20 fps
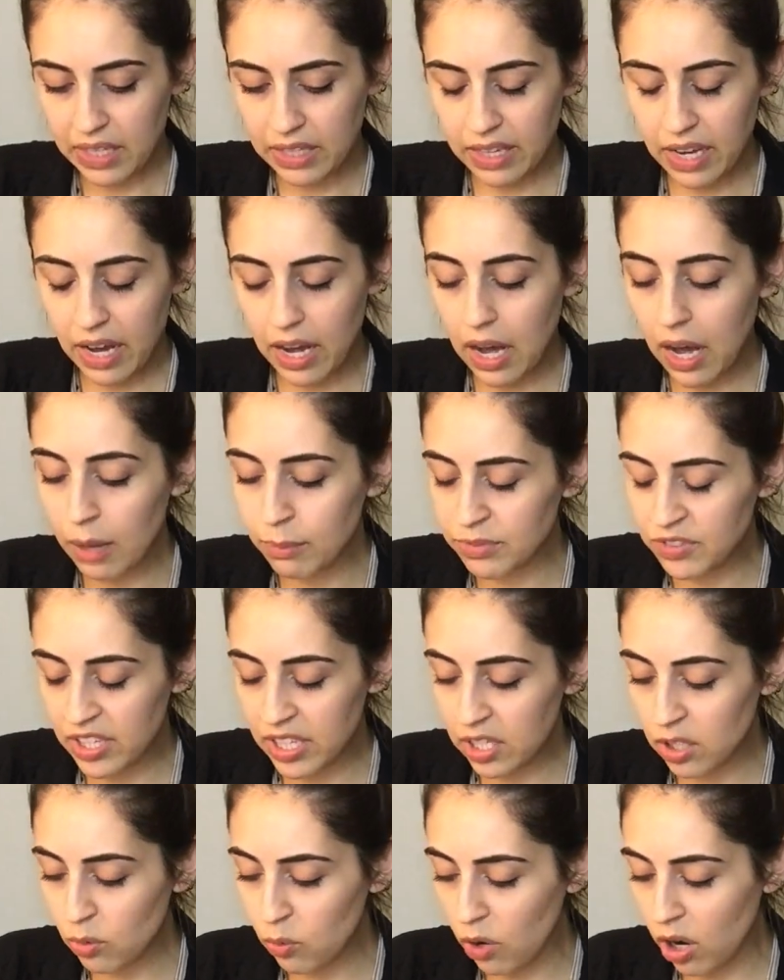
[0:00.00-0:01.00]
yeah i'm
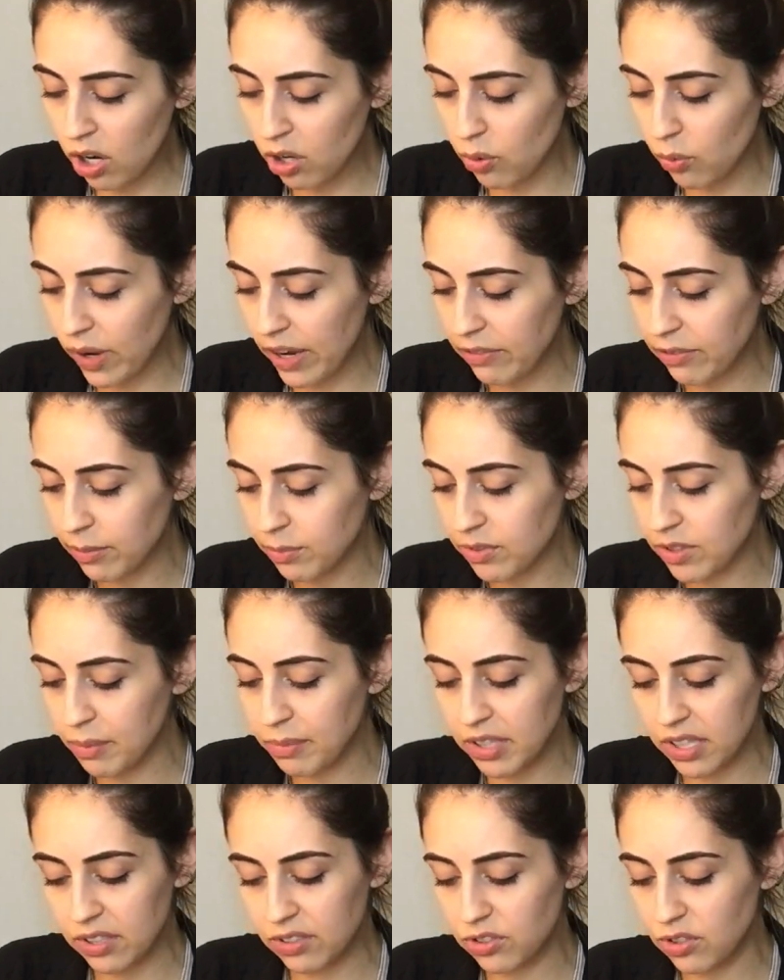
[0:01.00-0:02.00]
seeing you walk away from
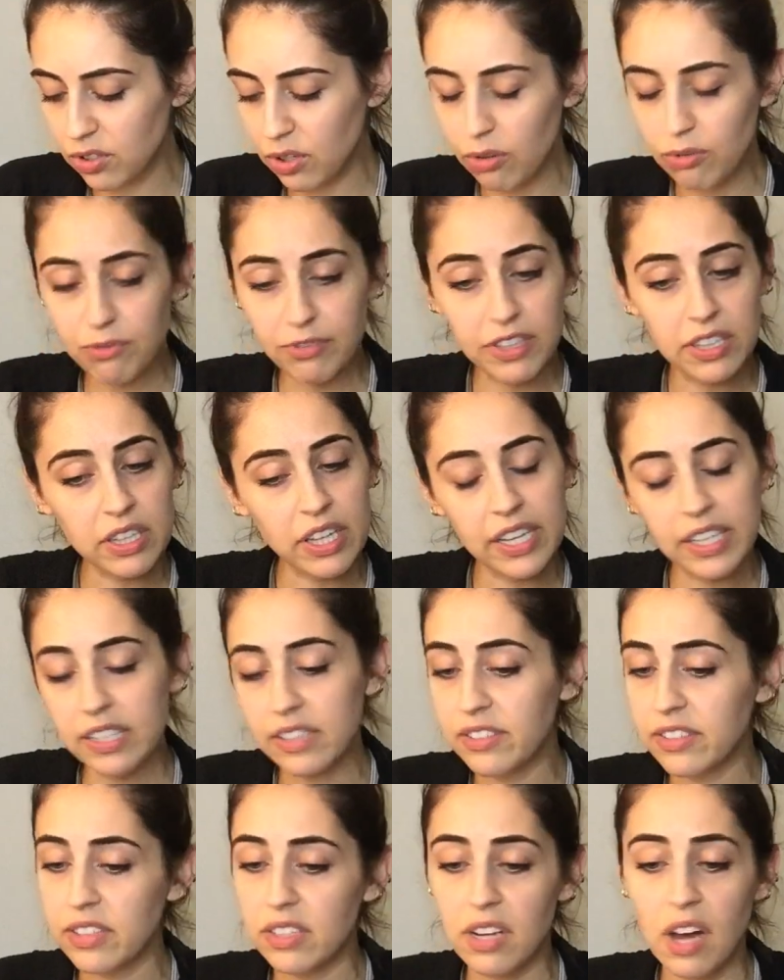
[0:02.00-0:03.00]
something because you don't feel like
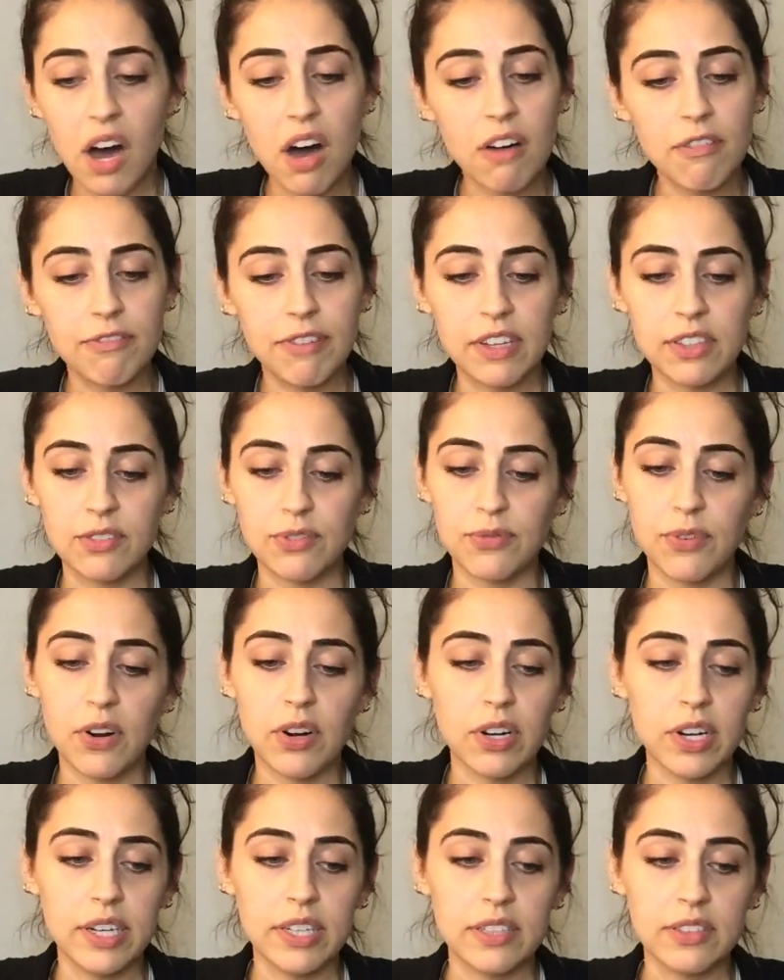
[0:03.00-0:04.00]
it's enough as
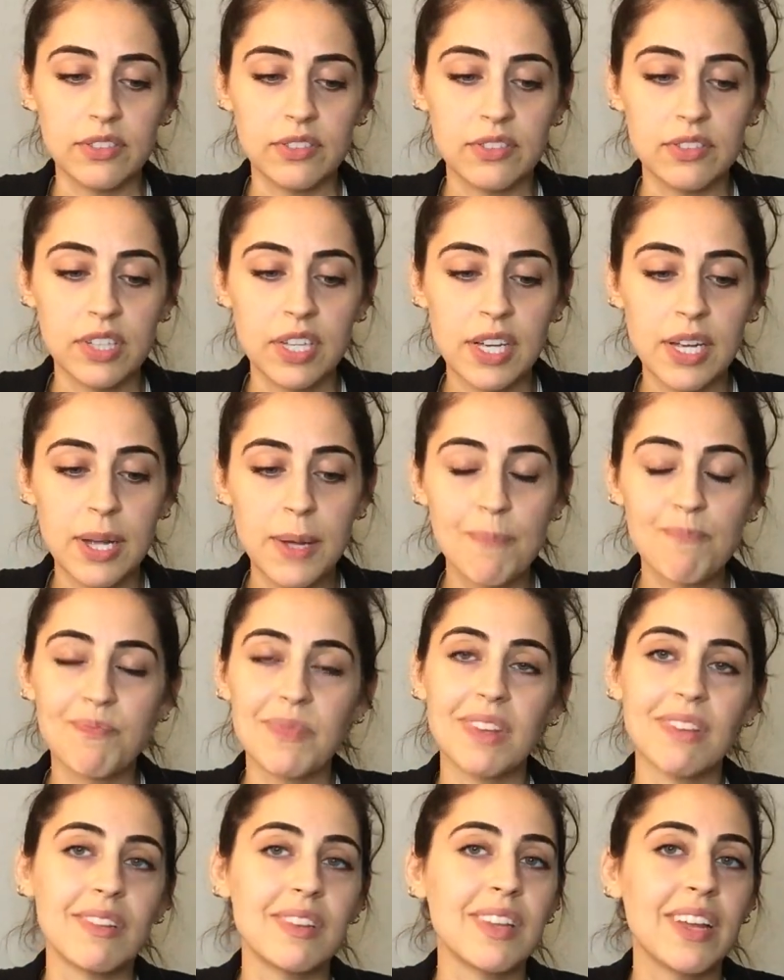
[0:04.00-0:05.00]
far as
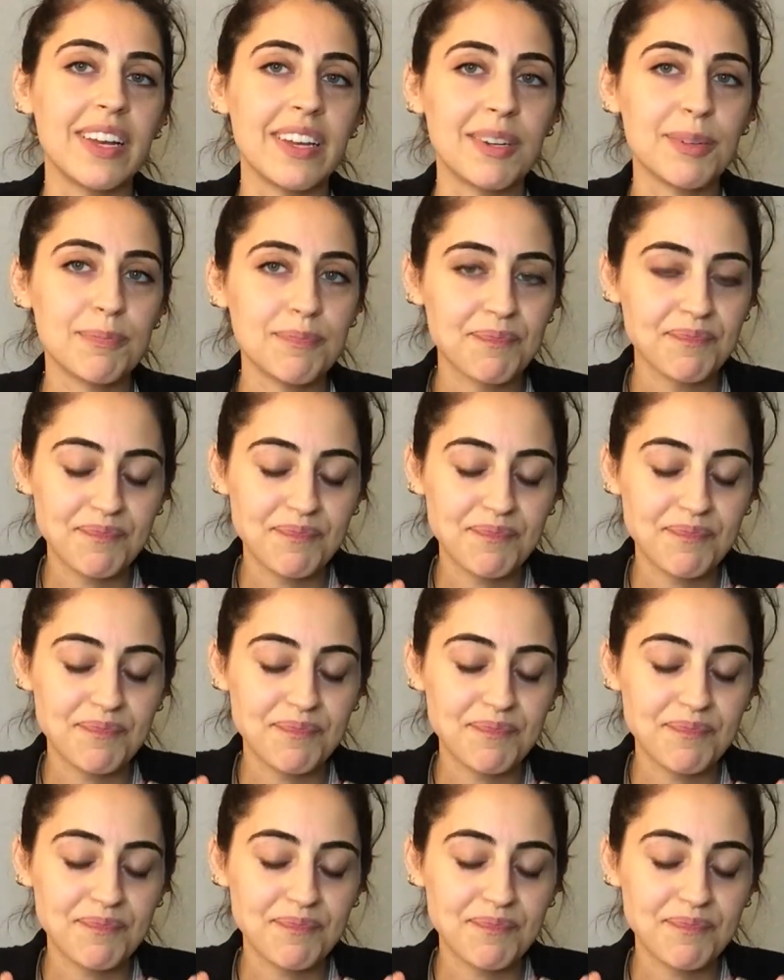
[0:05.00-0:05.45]
like